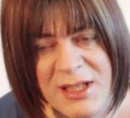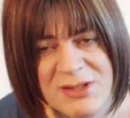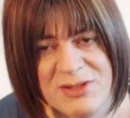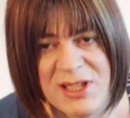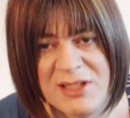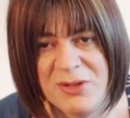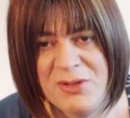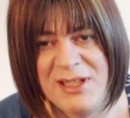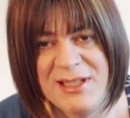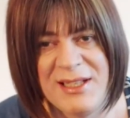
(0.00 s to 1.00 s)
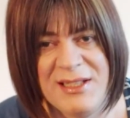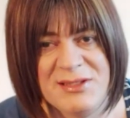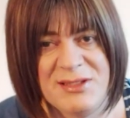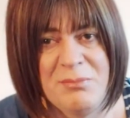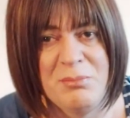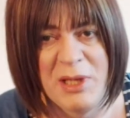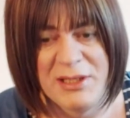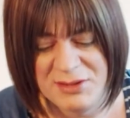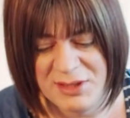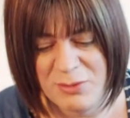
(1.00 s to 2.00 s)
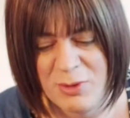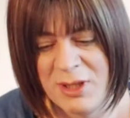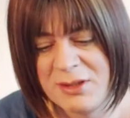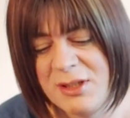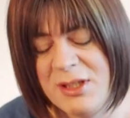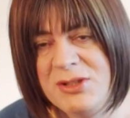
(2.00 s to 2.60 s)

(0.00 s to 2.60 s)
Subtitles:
so they do need at least some basic work